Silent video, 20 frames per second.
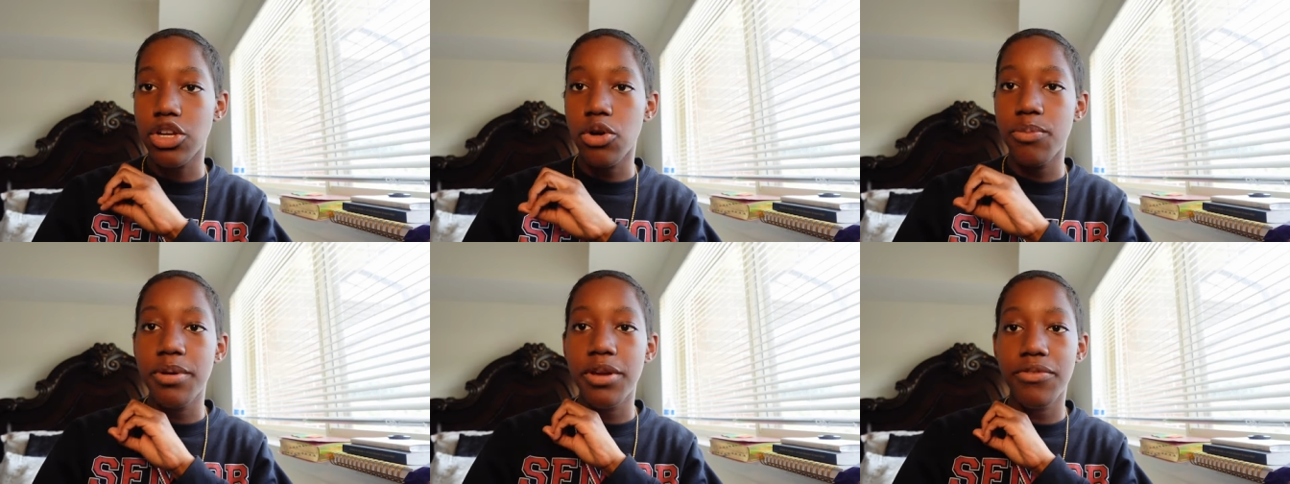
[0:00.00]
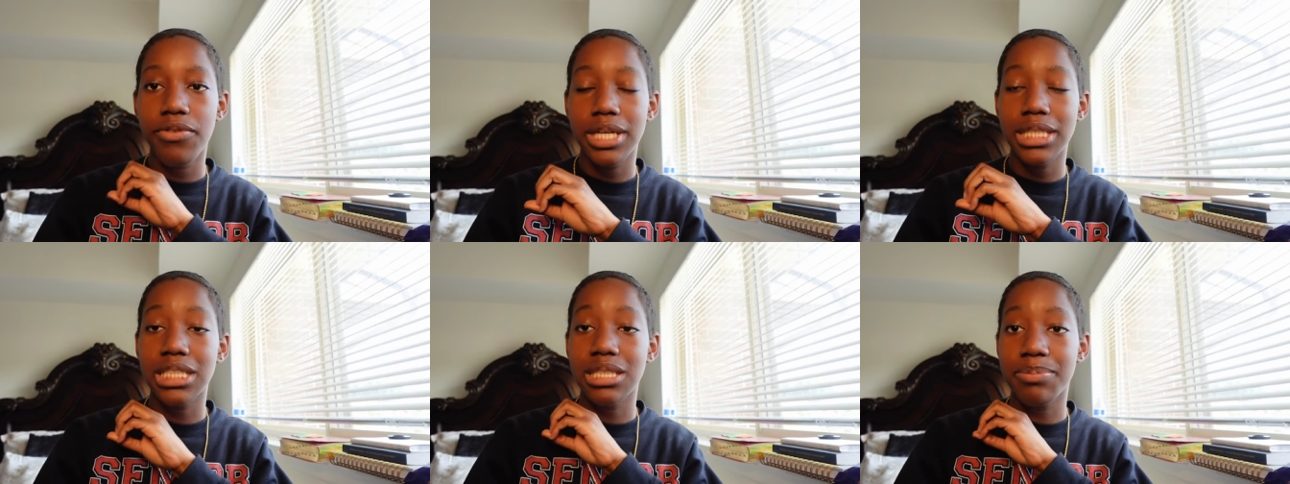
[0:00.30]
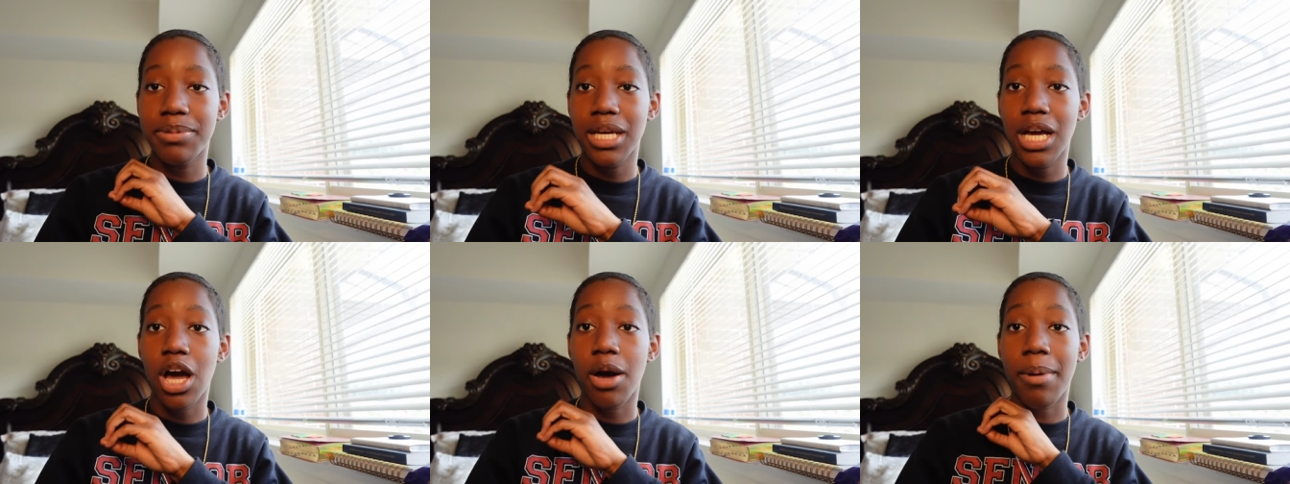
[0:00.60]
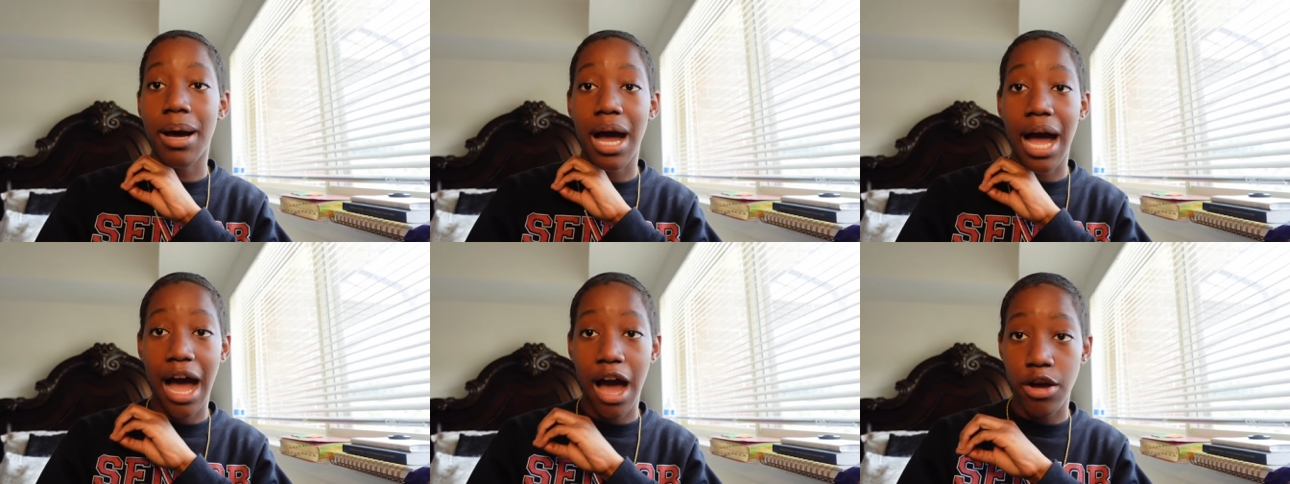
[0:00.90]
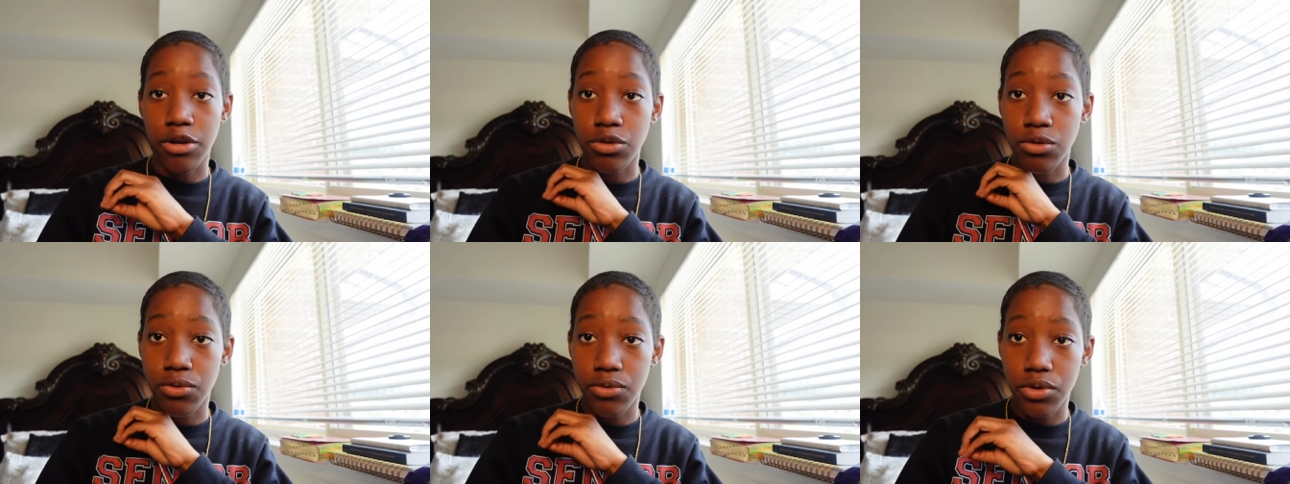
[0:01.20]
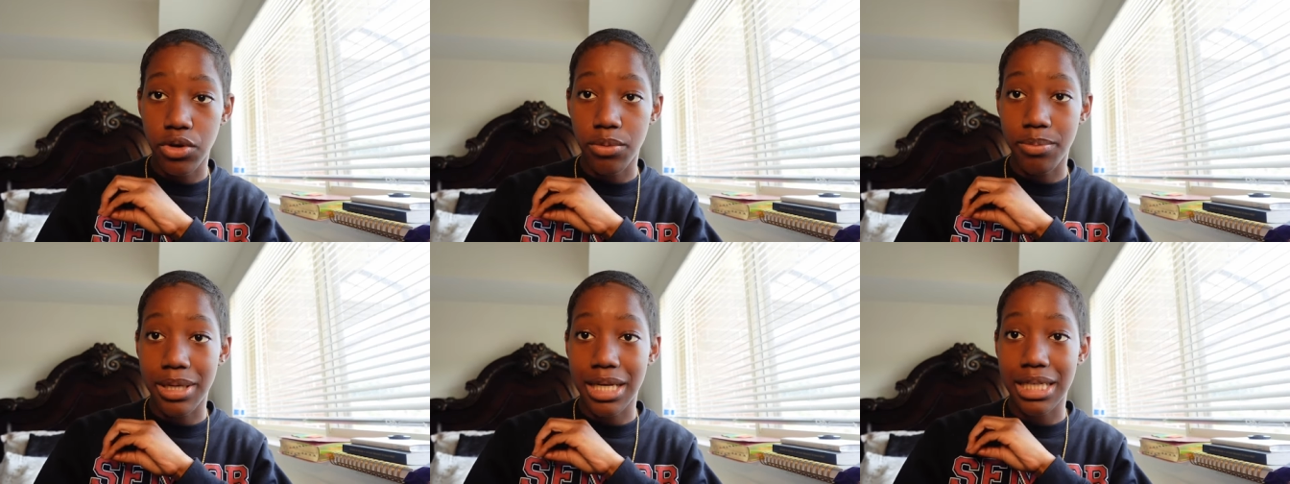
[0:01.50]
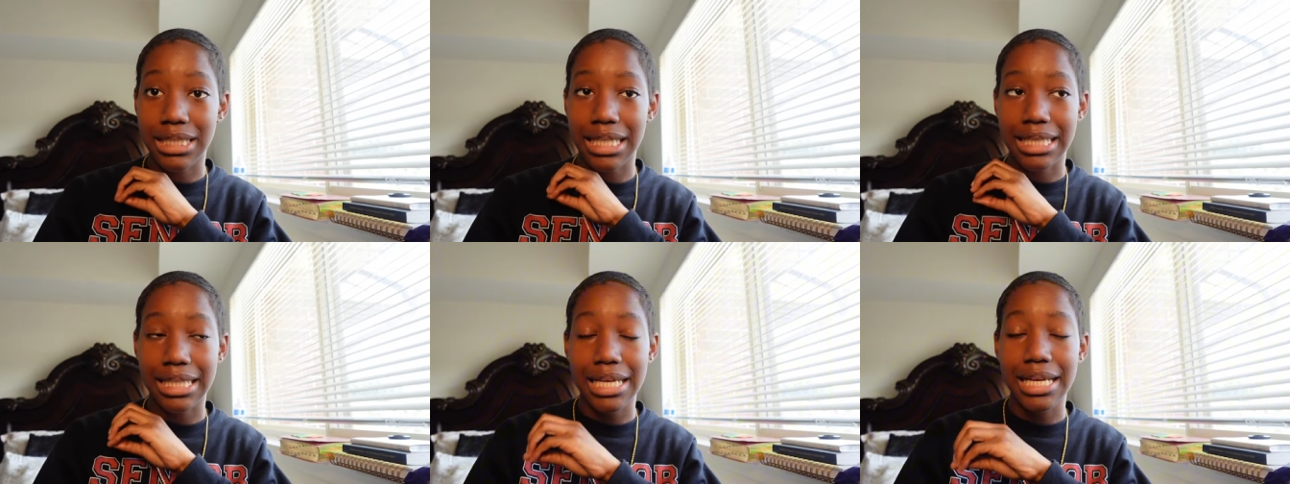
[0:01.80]
don't be afraid to speak out about how you feel
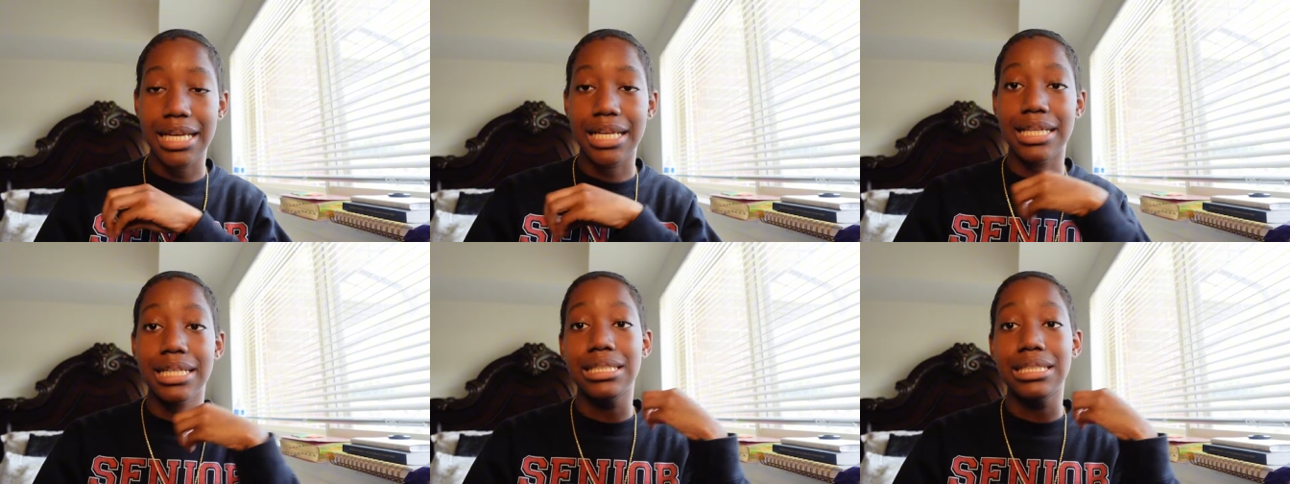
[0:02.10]
because at the end of the day,